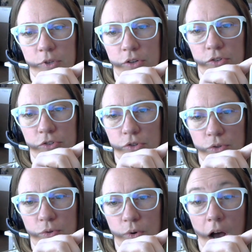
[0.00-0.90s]
could
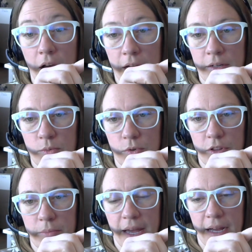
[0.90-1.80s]
do on, where
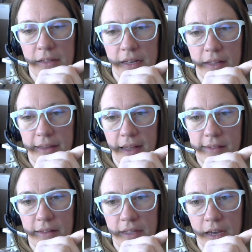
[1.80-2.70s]
the backlight is
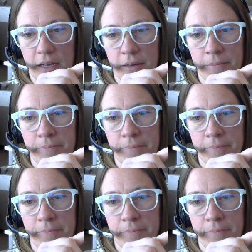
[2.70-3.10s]
constantly on,